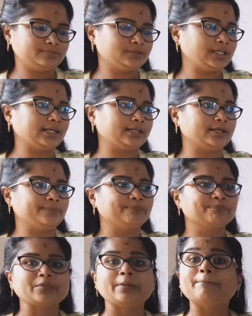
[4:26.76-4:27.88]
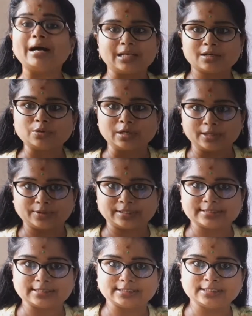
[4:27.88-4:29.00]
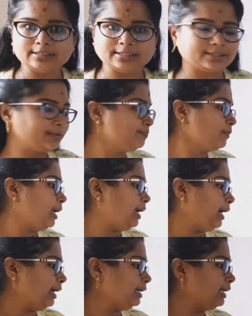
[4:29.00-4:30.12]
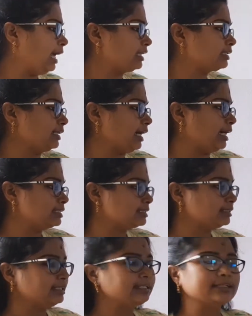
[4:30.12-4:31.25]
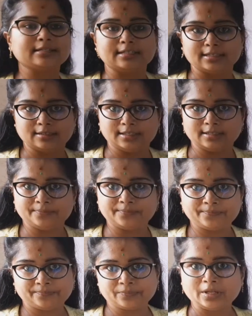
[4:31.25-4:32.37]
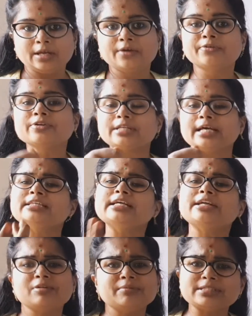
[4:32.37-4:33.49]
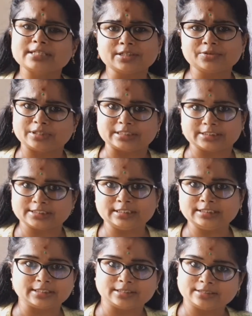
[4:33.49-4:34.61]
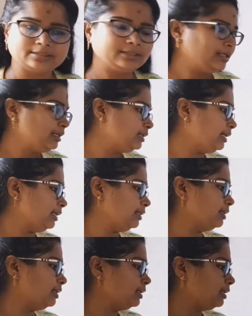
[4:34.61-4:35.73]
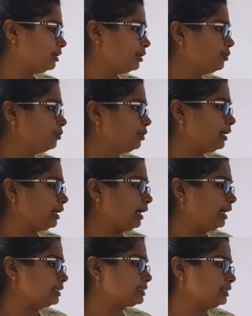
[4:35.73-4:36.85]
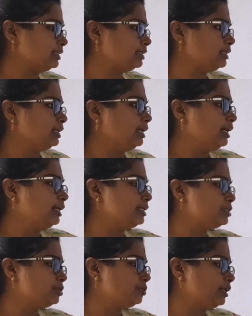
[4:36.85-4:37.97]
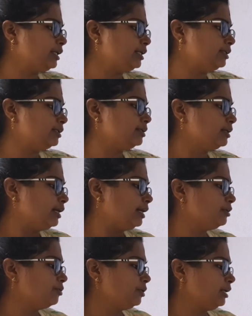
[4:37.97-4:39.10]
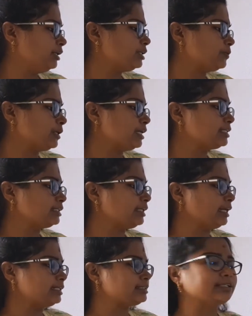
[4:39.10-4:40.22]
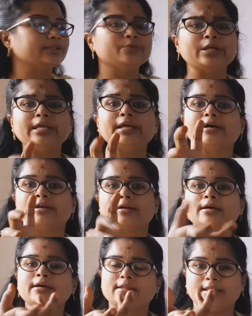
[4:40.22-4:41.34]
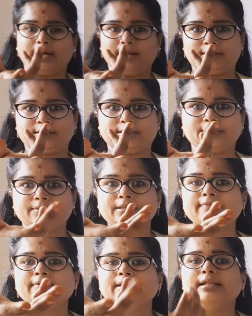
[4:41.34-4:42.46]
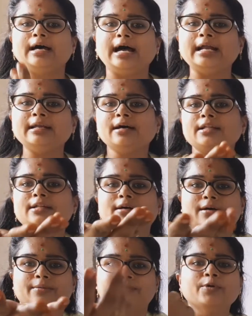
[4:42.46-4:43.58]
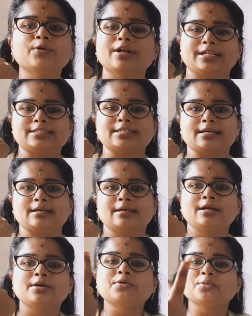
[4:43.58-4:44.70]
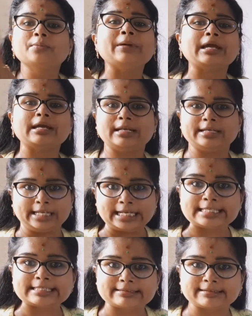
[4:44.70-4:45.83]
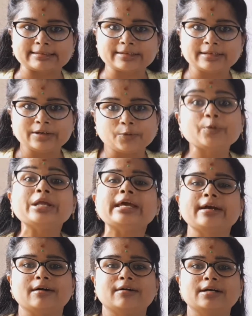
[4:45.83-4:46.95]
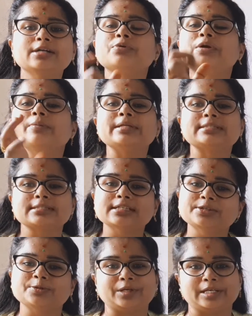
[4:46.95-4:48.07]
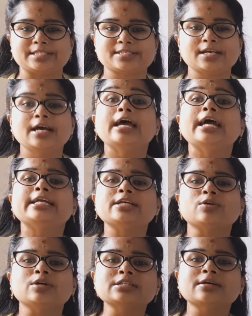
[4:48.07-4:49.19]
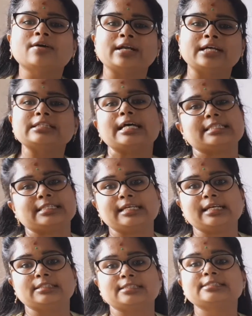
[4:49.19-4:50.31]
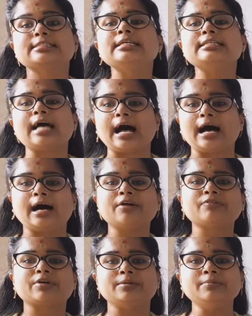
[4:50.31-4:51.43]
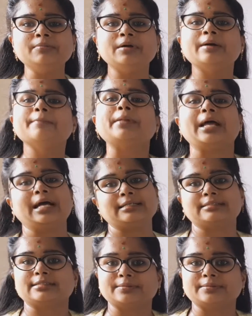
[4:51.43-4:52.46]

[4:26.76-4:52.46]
that palakura, you can say, isn't it? And lactic acid in curd. If you taste it, it will be sour to taste, isn't it? Then uric acid, it is urine. In urine it is present. Acetic acid in vinegar, that they will add in the noodles to make it a taste. Vinegar, it will be sour to taste. It is also called as acetic acid. These are from plants.